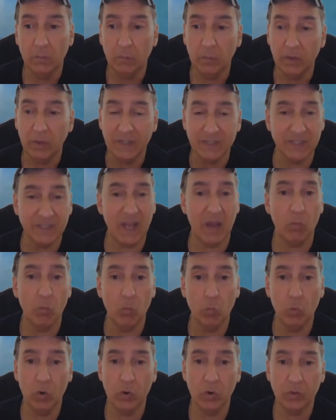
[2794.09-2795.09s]
but it's not
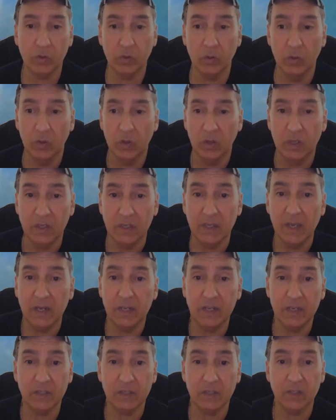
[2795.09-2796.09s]
worth
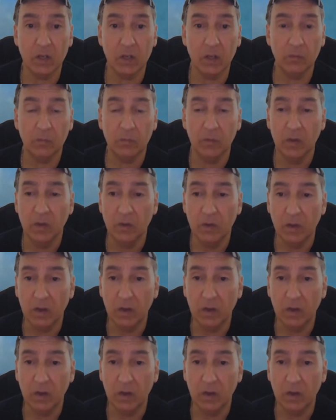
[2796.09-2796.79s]
getting yourself